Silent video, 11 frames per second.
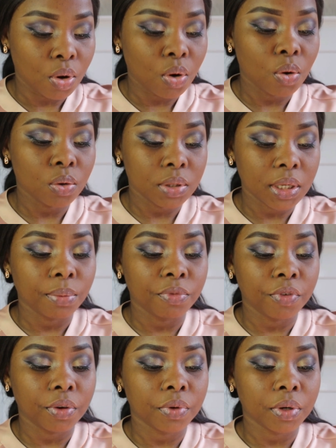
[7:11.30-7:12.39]
all-time
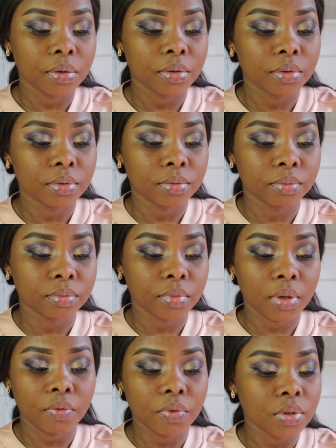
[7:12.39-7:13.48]
favorite.
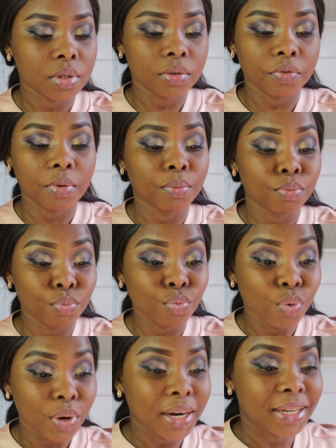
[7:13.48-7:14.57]
I've used this from
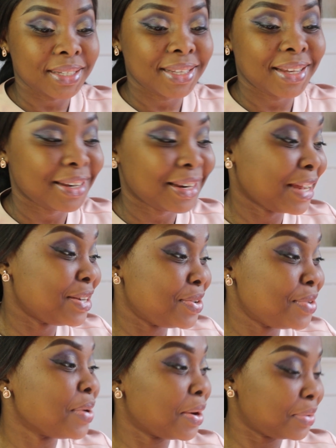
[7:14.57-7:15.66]
when I started. I
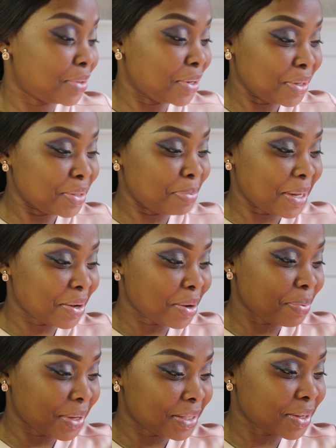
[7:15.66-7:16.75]
knew how to use
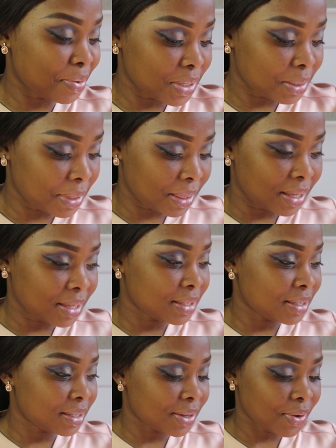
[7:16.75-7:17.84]
makeup. It's always been
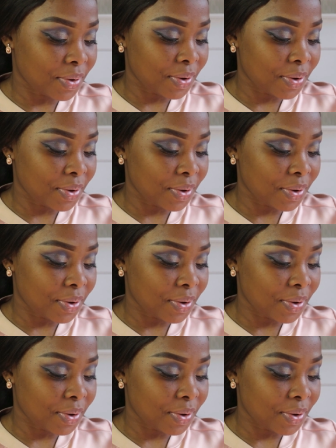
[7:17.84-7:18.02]
this. So.